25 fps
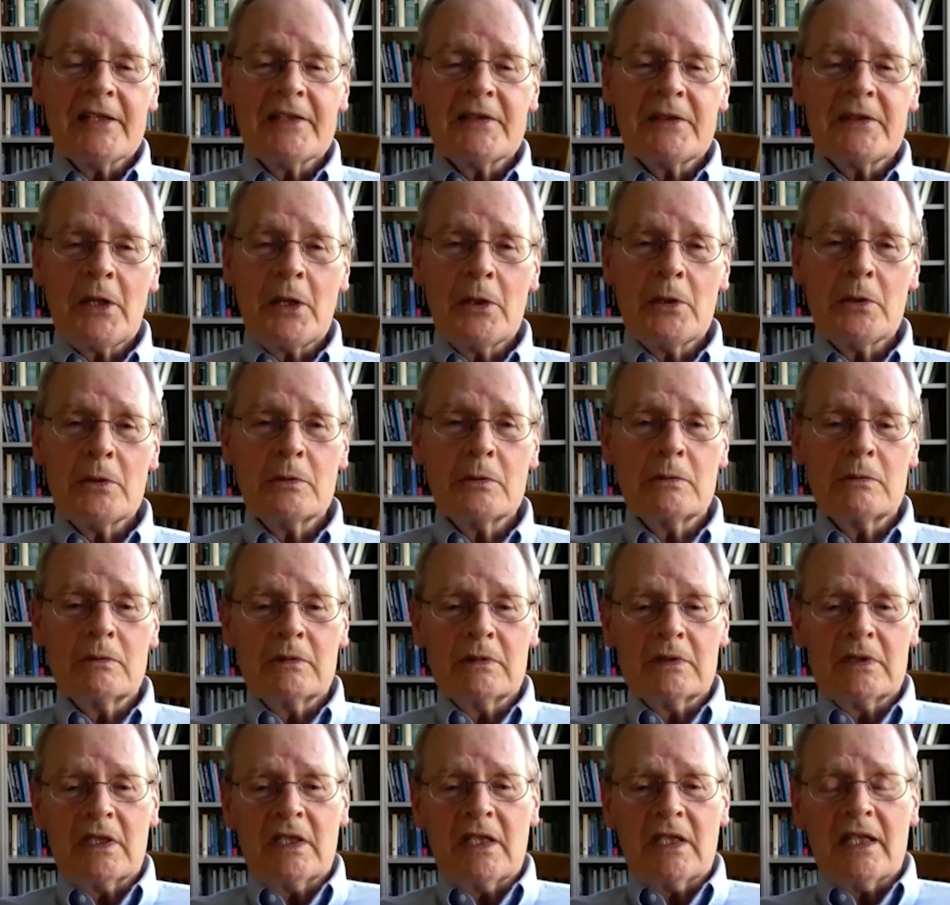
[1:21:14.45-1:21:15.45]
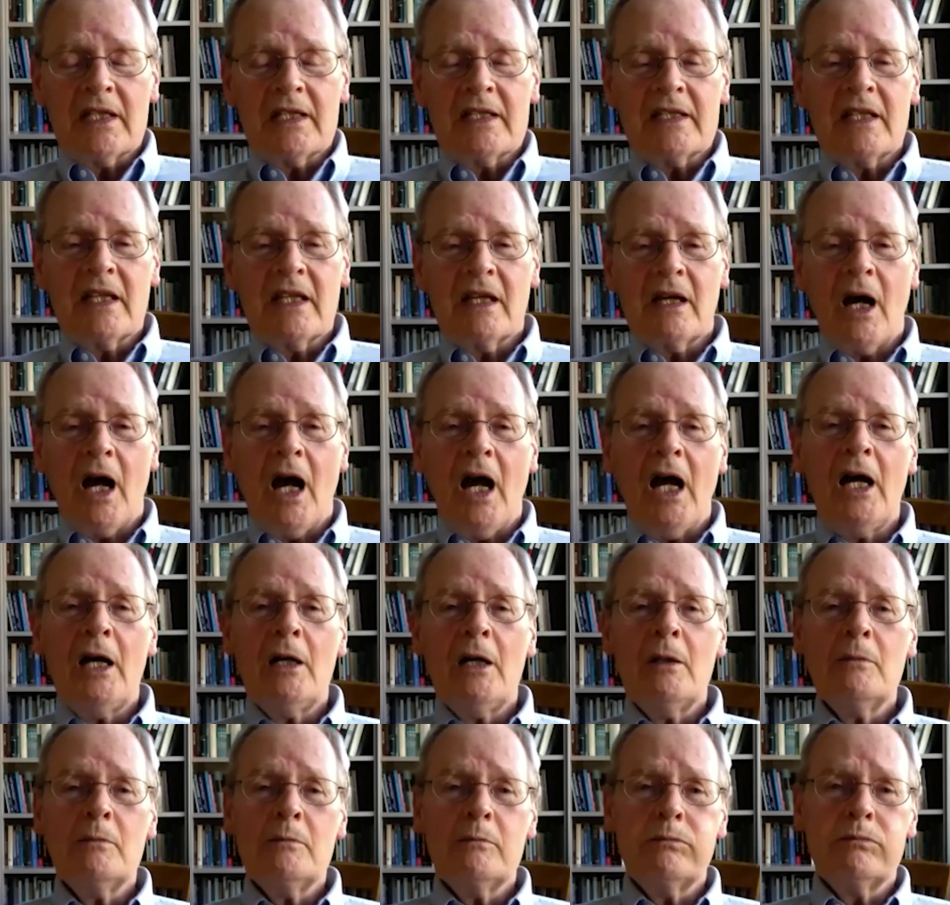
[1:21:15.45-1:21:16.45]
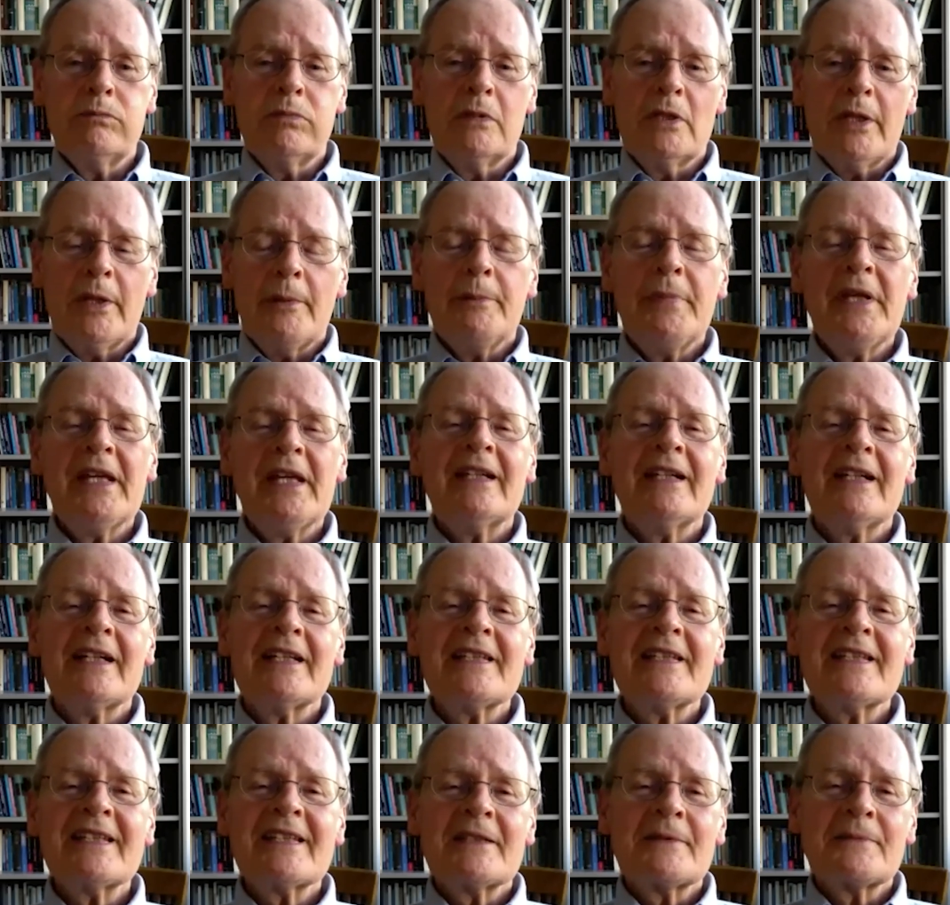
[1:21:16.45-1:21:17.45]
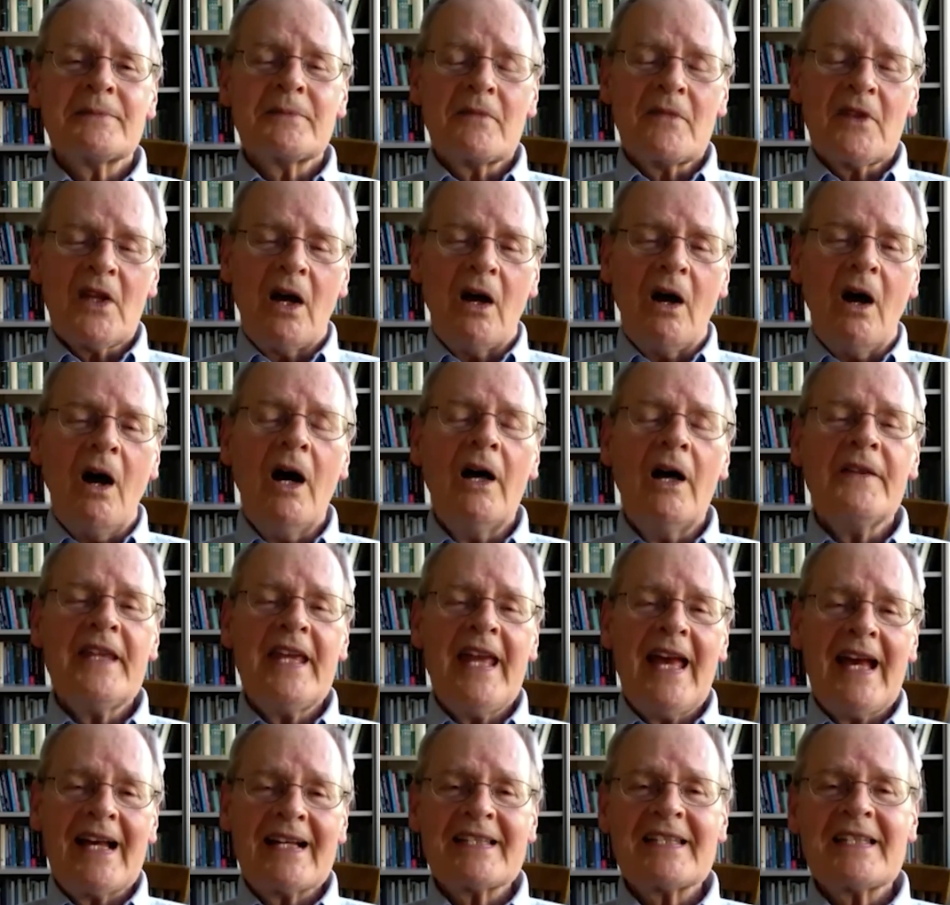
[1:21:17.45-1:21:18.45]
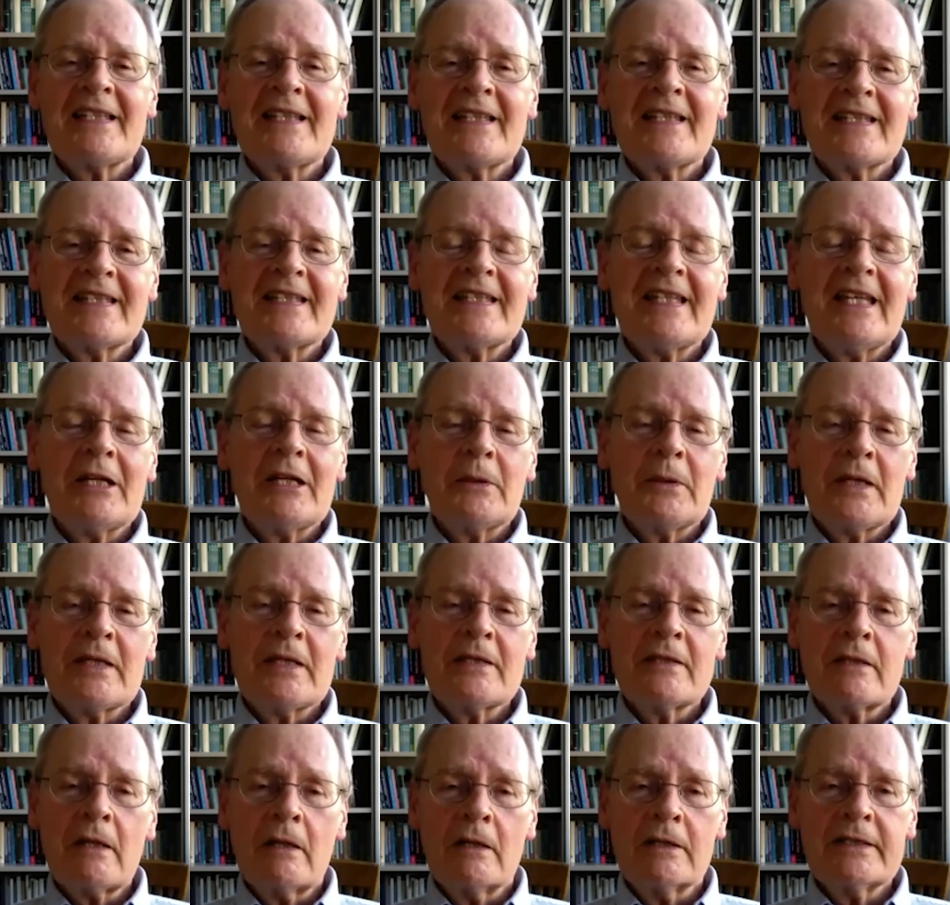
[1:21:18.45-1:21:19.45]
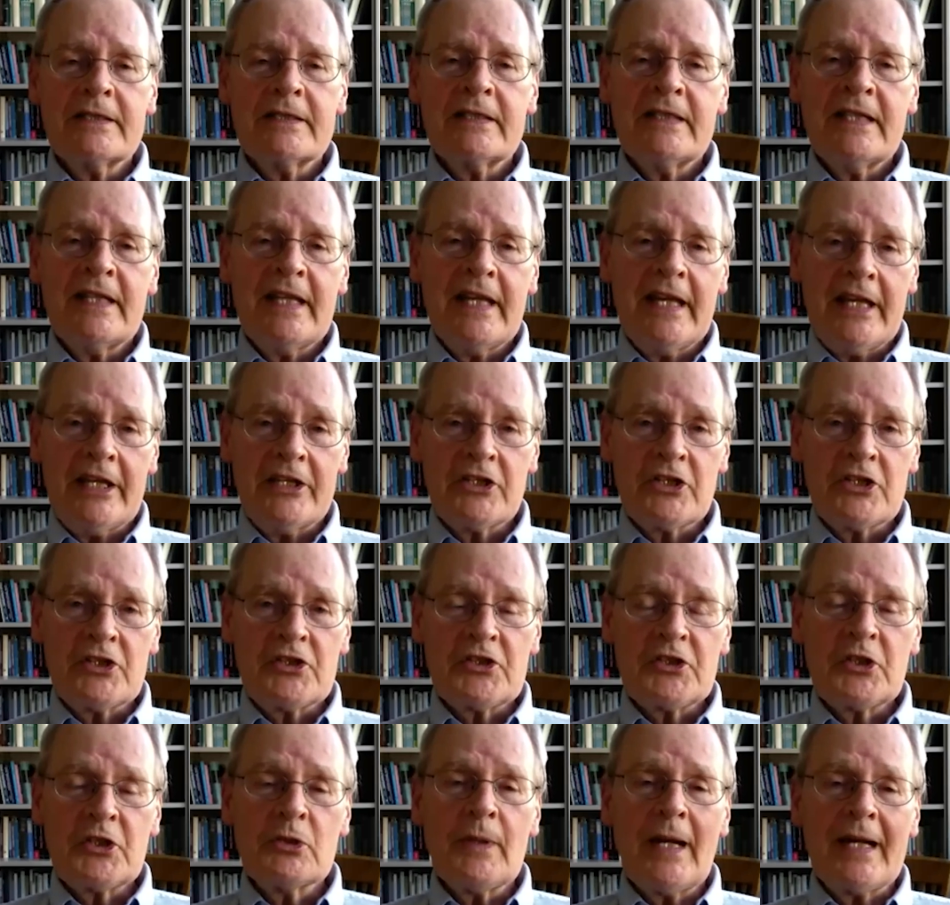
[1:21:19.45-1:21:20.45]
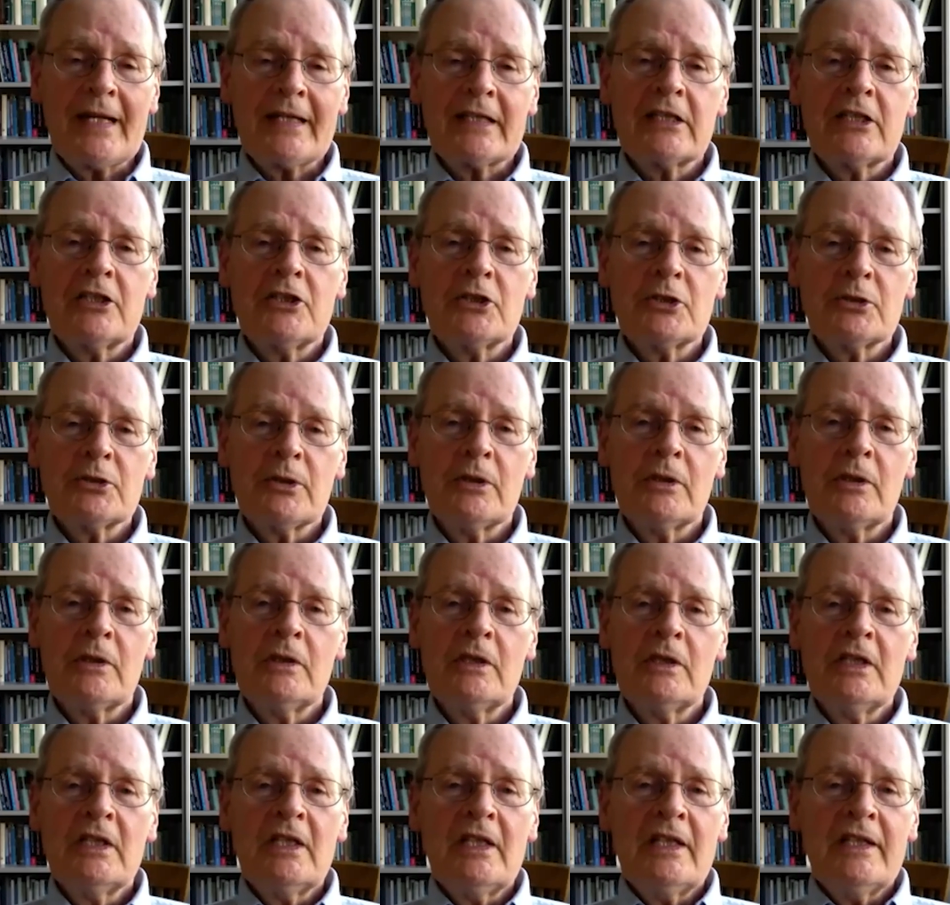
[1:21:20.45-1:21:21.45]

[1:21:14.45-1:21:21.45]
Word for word: So um, because all the acts in the sequence aren't in the agent's direct control.